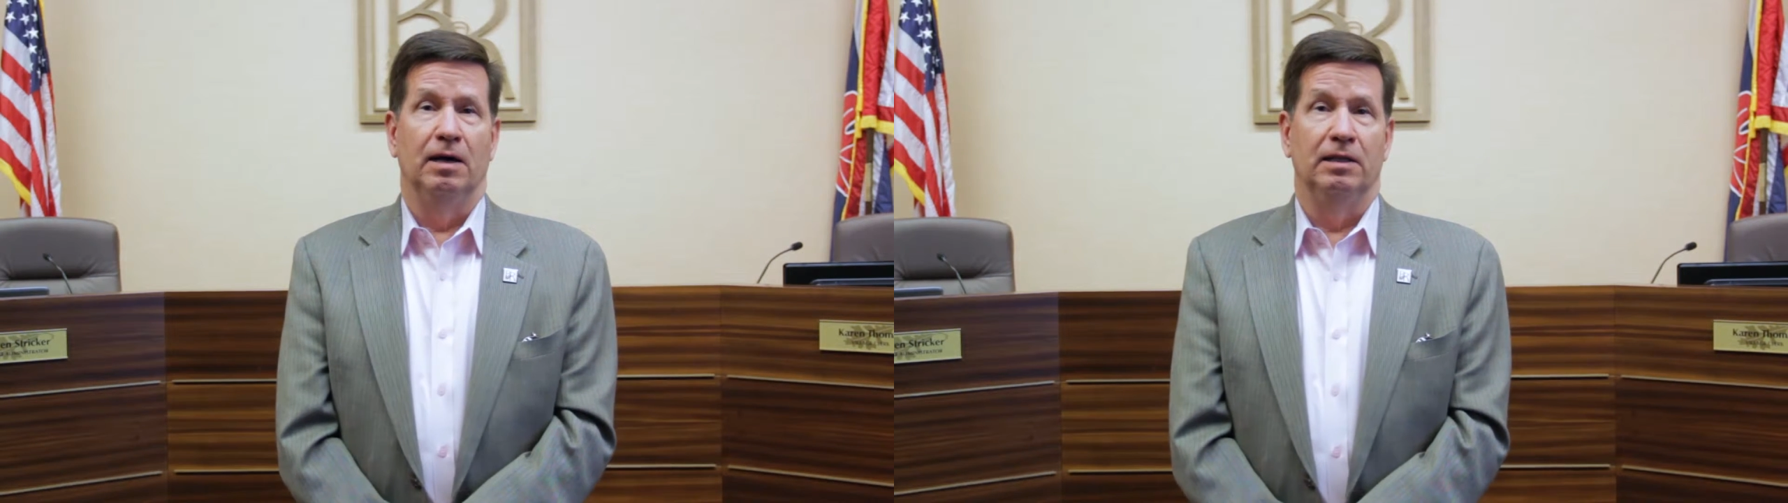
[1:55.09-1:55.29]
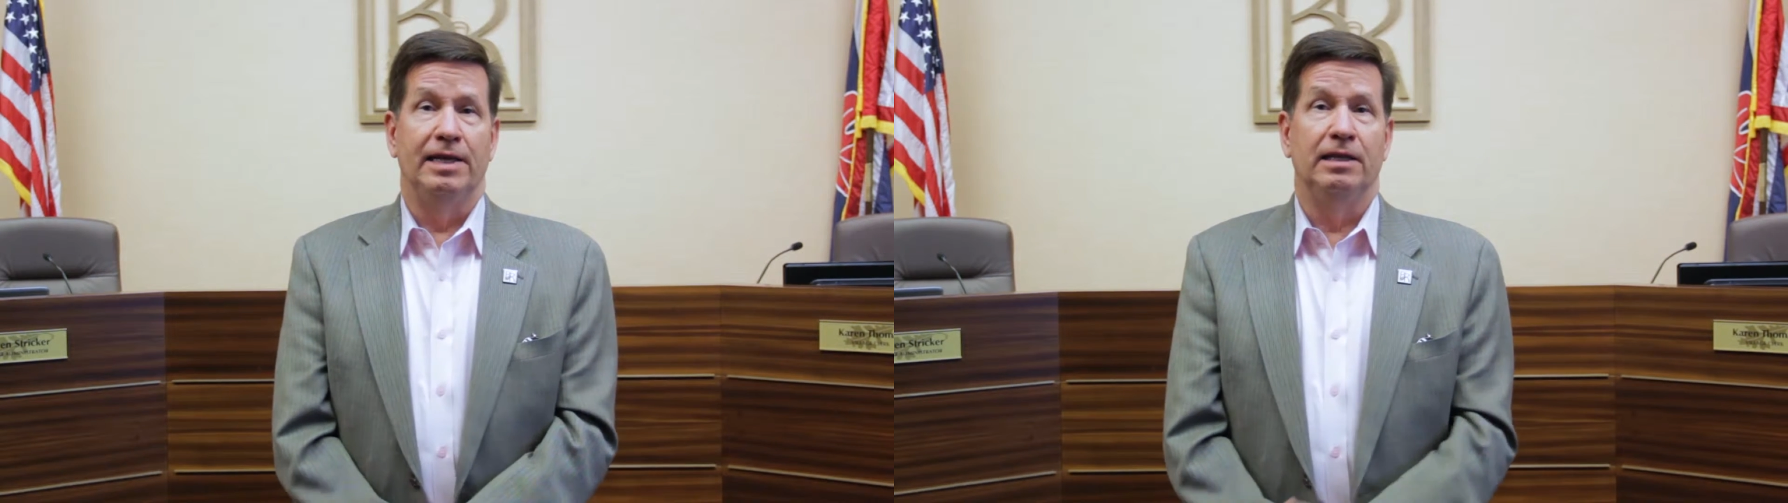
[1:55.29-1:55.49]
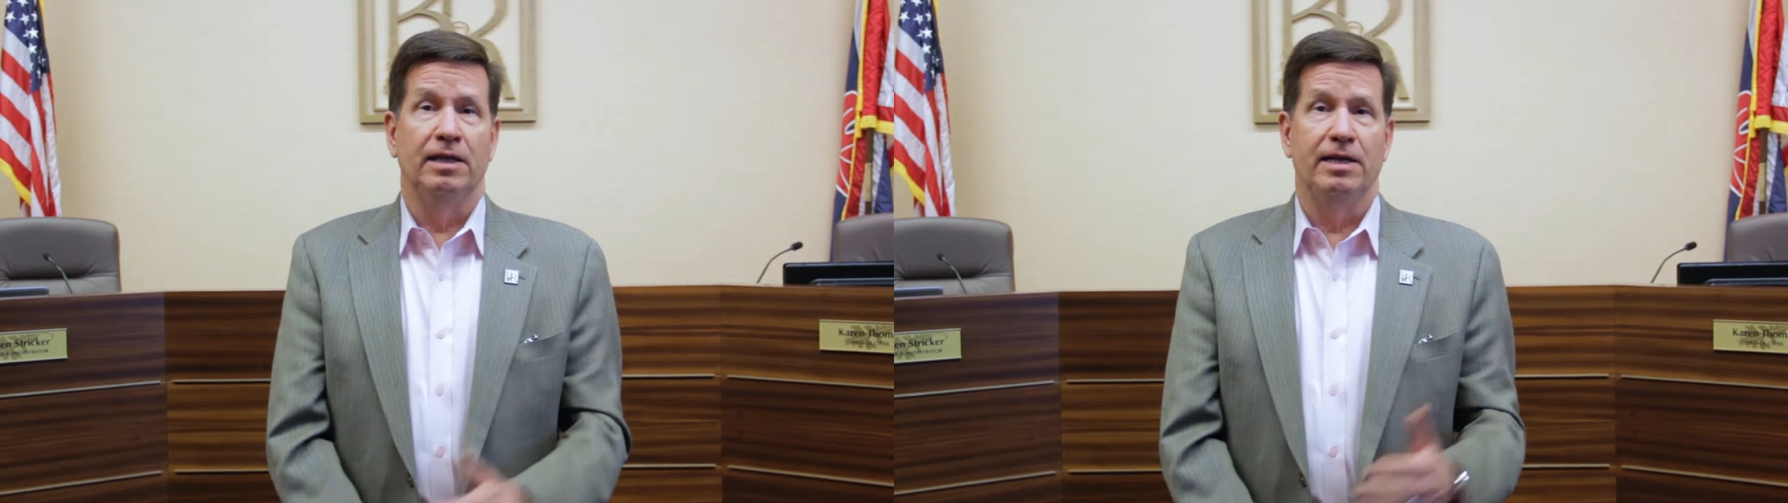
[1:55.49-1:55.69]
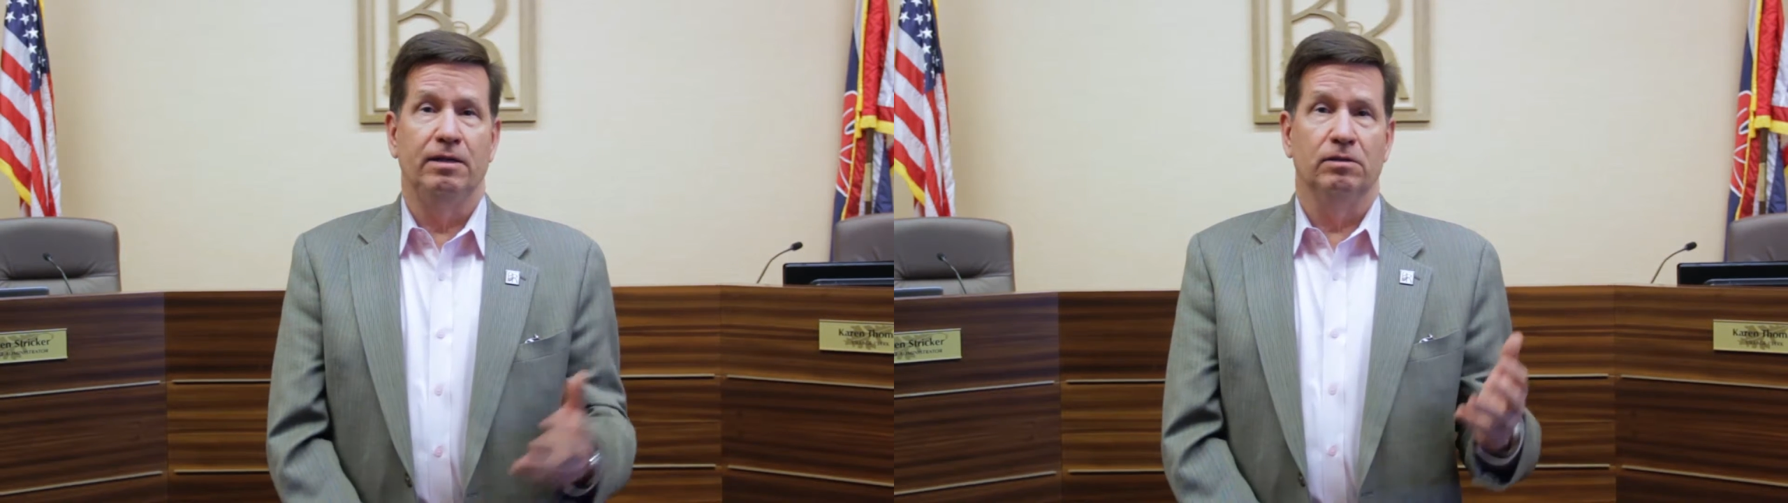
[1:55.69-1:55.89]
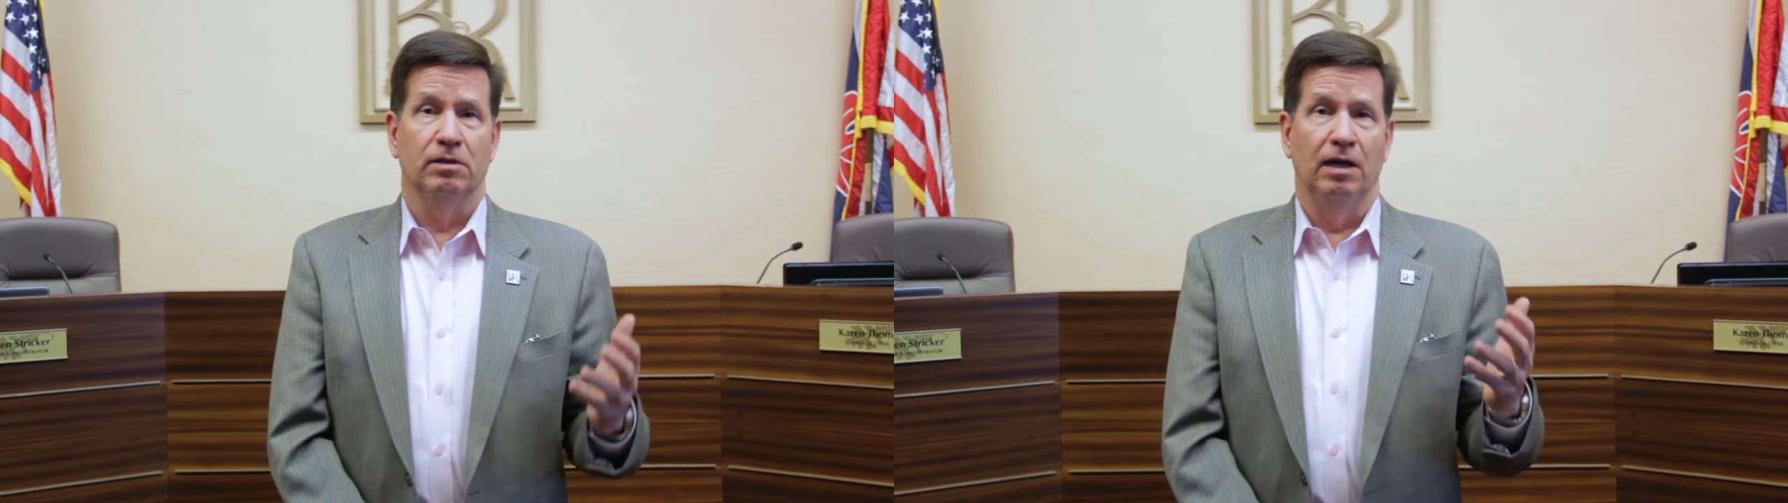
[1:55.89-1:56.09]
legally
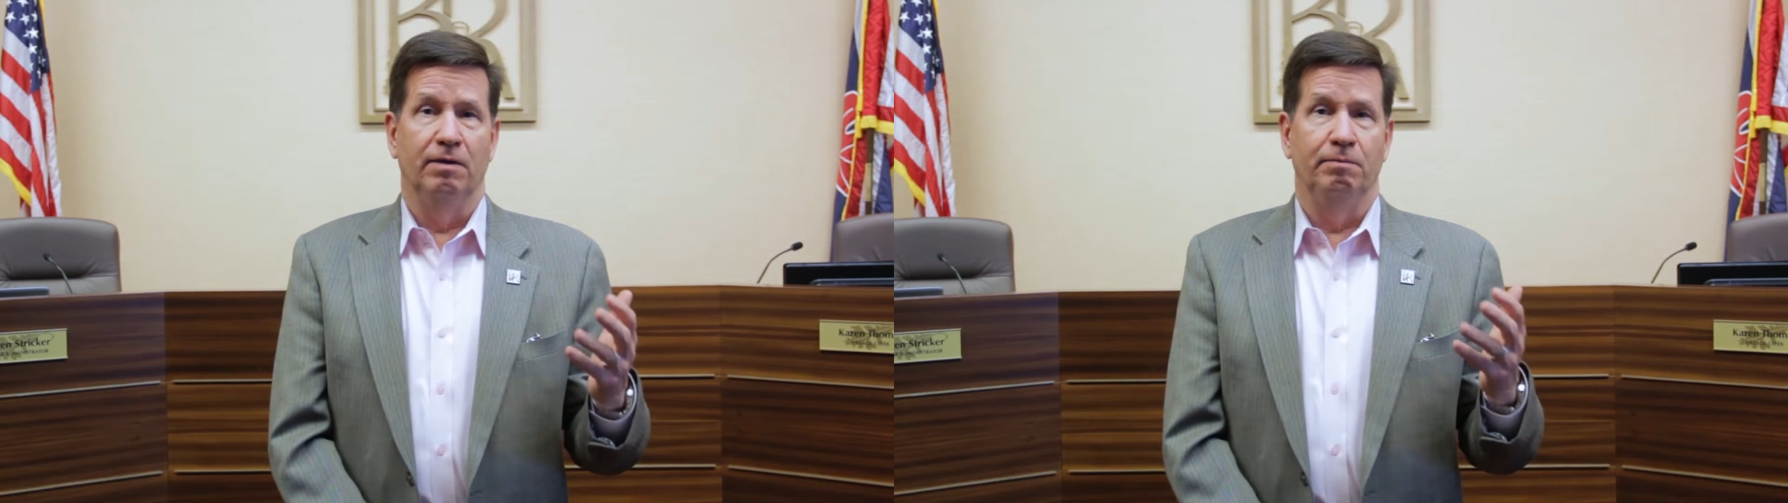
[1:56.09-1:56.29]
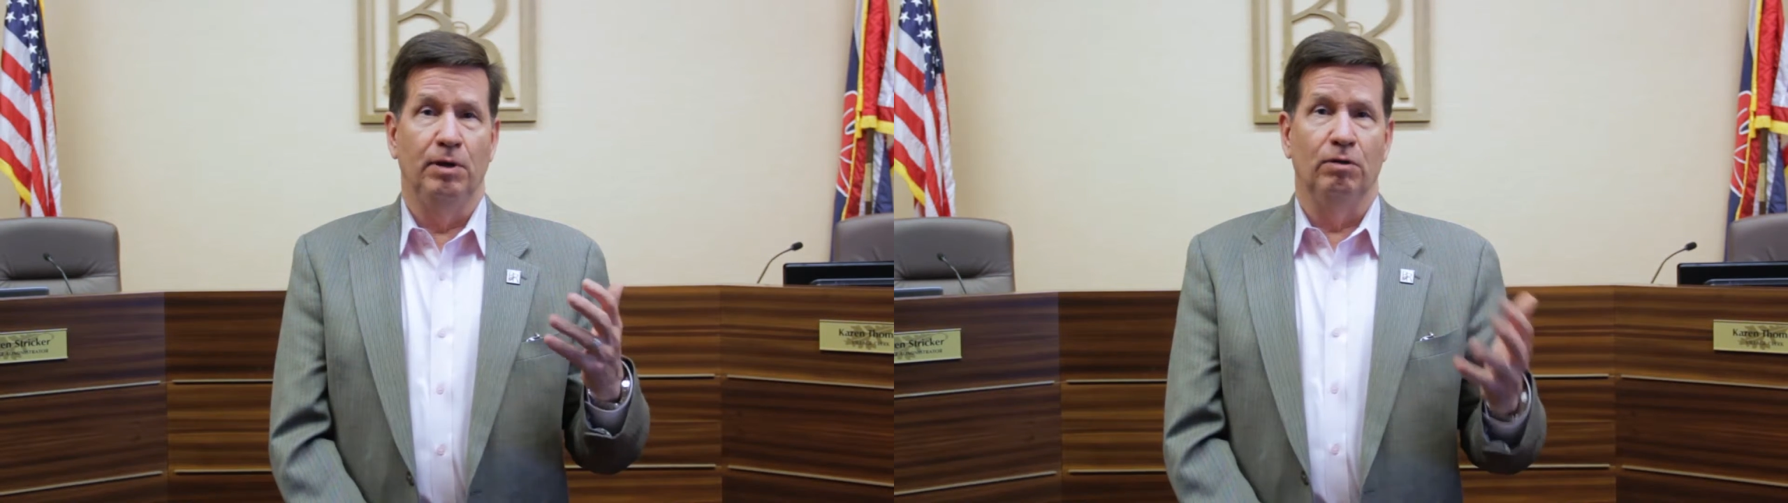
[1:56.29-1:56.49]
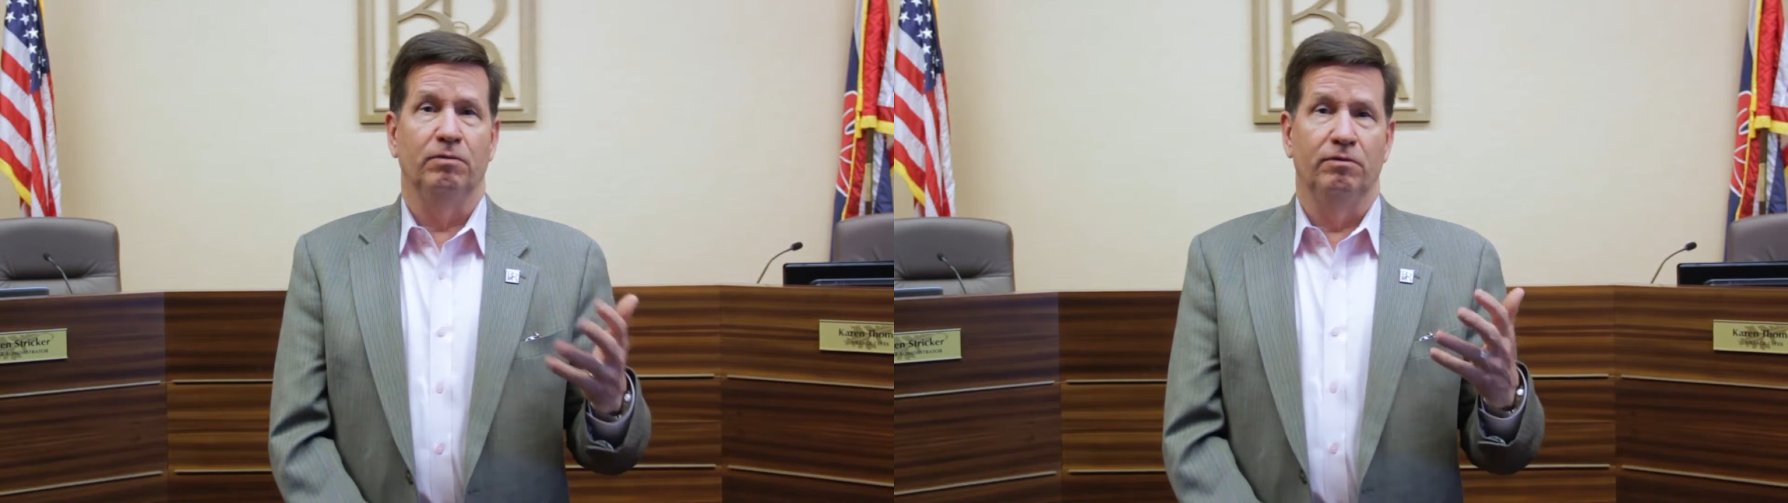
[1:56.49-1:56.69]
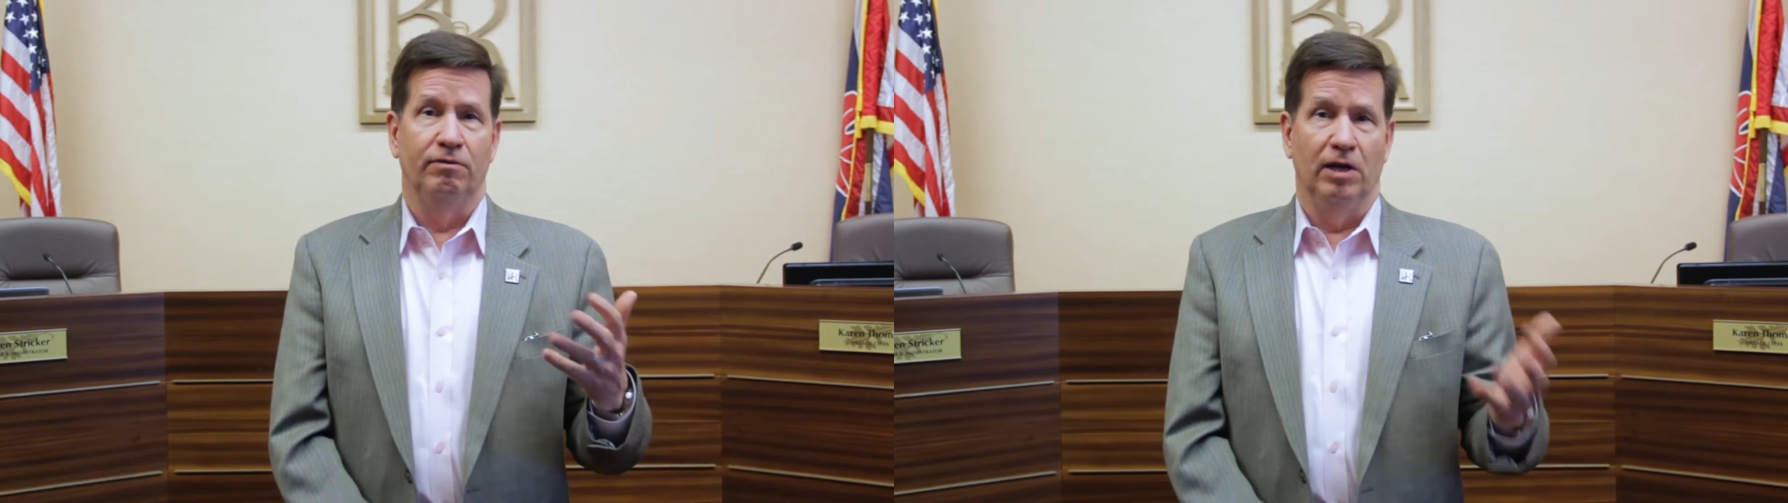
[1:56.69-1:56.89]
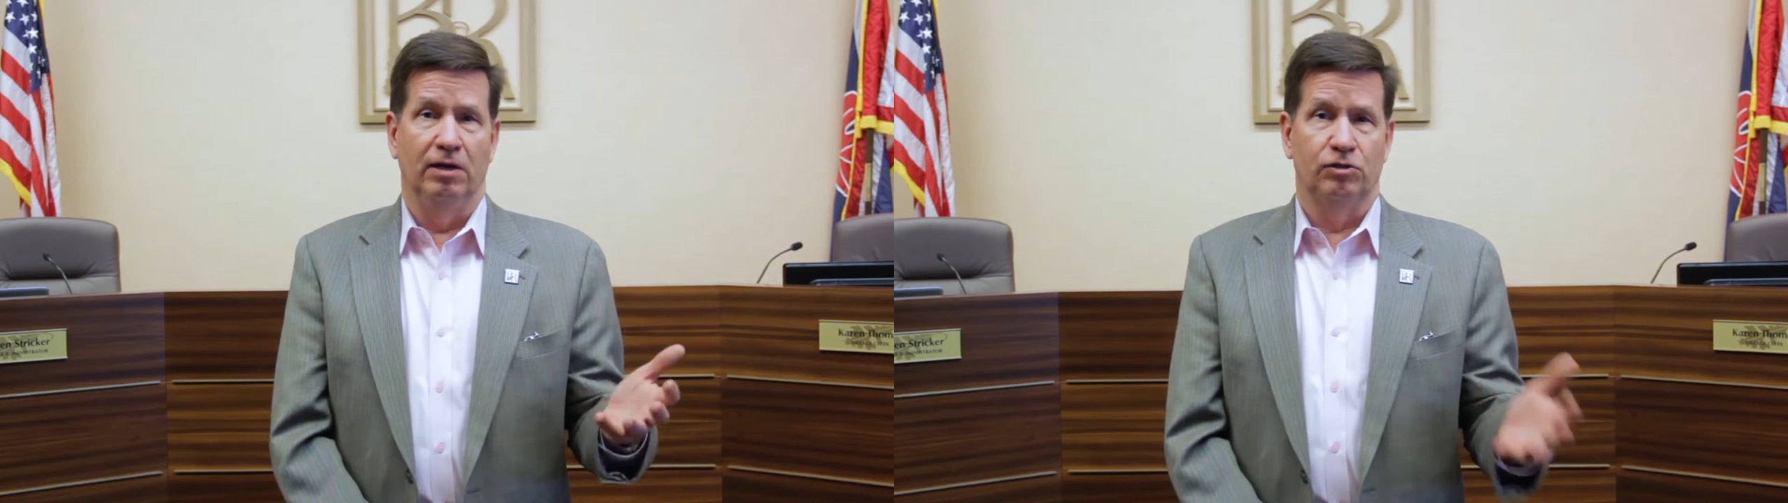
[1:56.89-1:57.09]
built